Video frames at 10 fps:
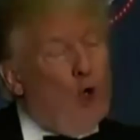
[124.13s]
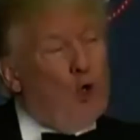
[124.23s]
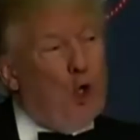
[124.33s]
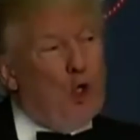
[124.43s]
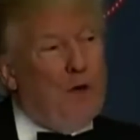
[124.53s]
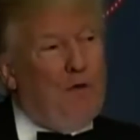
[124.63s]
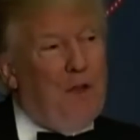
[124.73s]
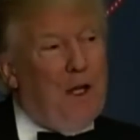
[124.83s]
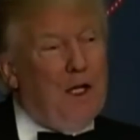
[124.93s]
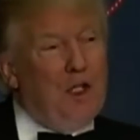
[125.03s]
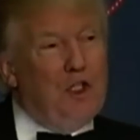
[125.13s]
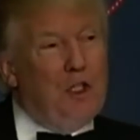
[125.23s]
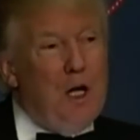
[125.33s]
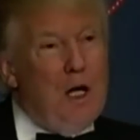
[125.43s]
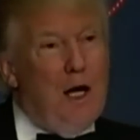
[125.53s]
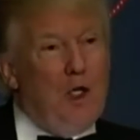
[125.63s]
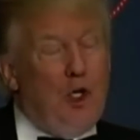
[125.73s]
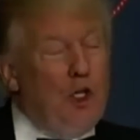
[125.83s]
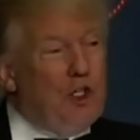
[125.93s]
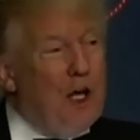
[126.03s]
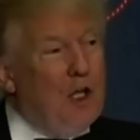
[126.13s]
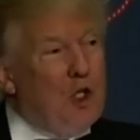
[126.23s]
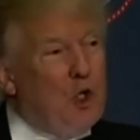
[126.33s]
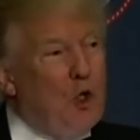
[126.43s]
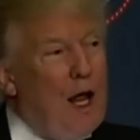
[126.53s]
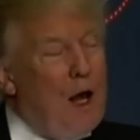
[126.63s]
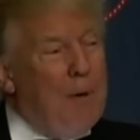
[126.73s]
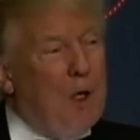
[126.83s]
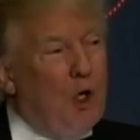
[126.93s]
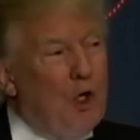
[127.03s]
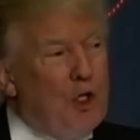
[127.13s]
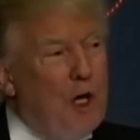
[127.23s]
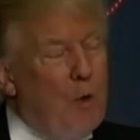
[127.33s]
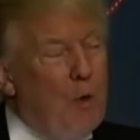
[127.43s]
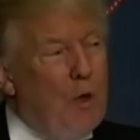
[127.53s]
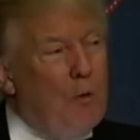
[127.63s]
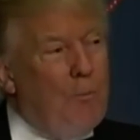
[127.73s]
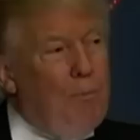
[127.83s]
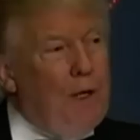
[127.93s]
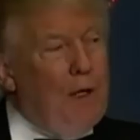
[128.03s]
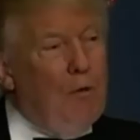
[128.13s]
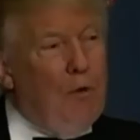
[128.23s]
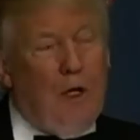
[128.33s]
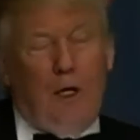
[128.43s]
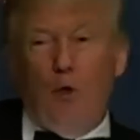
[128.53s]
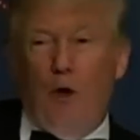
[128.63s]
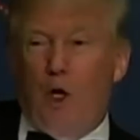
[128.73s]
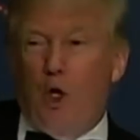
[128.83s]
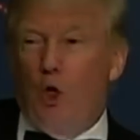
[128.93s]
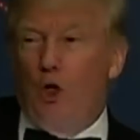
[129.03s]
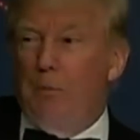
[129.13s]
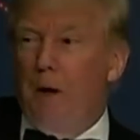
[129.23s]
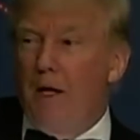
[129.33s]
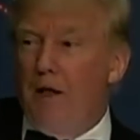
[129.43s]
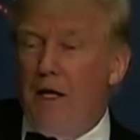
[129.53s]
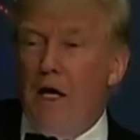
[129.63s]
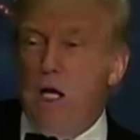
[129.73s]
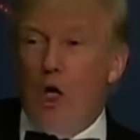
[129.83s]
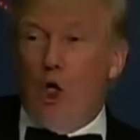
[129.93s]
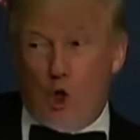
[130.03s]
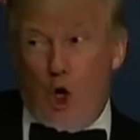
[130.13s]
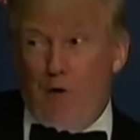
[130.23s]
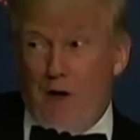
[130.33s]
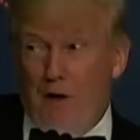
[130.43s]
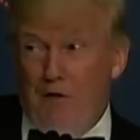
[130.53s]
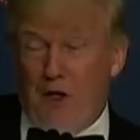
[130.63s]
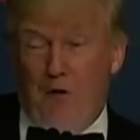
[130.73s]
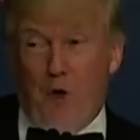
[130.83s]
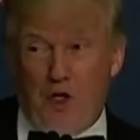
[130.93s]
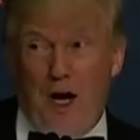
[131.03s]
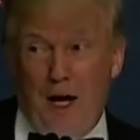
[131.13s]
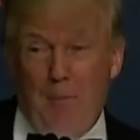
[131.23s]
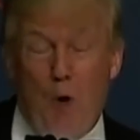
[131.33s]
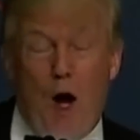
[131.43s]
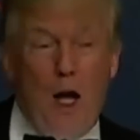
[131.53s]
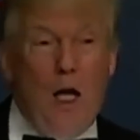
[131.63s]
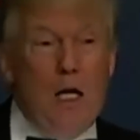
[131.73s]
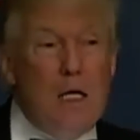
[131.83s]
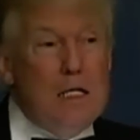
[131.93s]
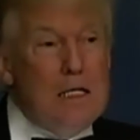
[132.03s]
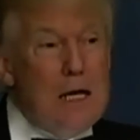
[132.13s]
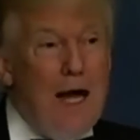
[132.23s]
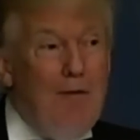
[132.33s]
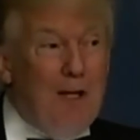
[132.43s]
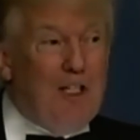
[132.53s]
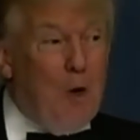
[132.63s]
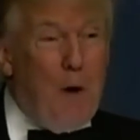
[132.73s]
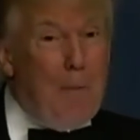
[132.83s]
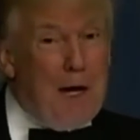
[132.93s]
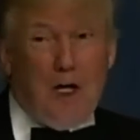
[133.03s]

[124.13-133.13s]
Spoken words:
all sorts of things. I shouldn't say this too loud because I will be really ridiculed by the conservatives, of which I am one. I even said, what